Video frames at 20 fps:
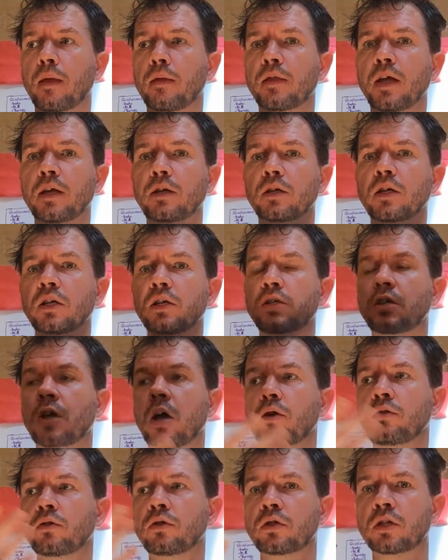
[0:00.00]
that
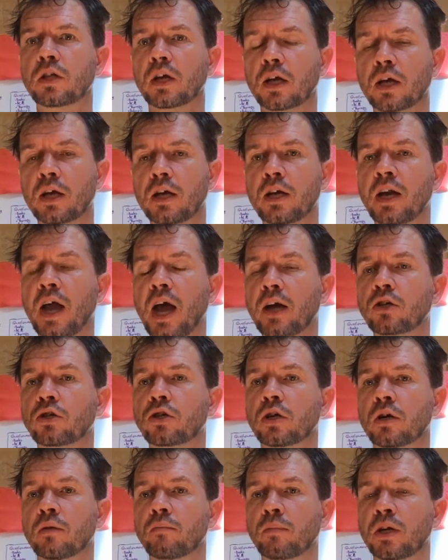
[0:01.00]
disowns the
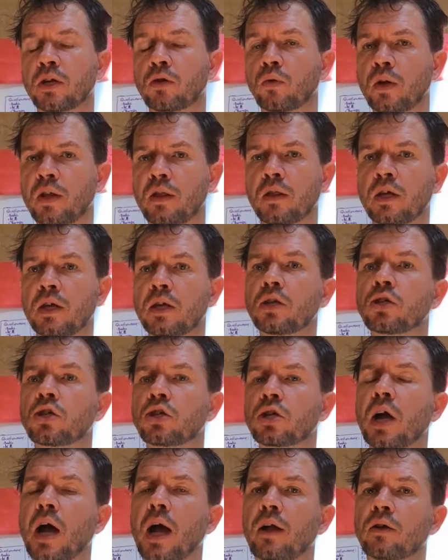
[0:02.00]
connection between these
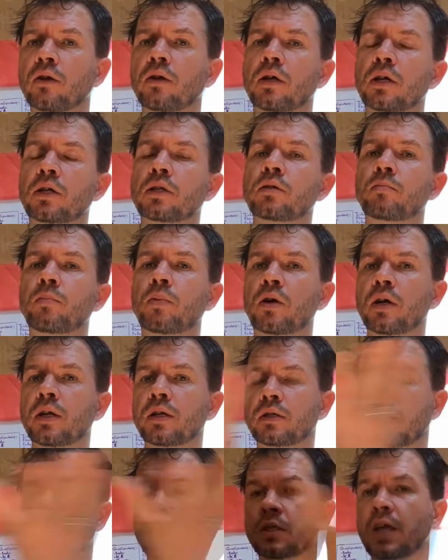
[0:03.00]
childhood
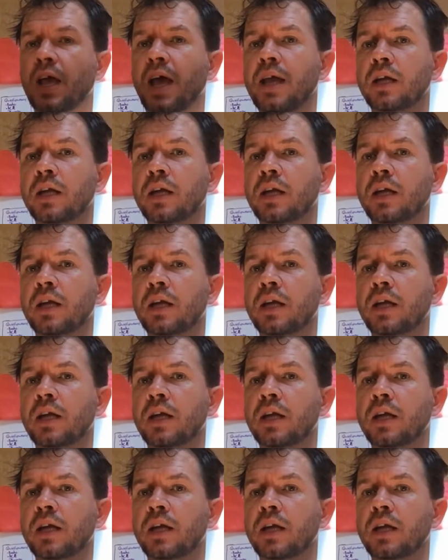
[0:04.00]
experiences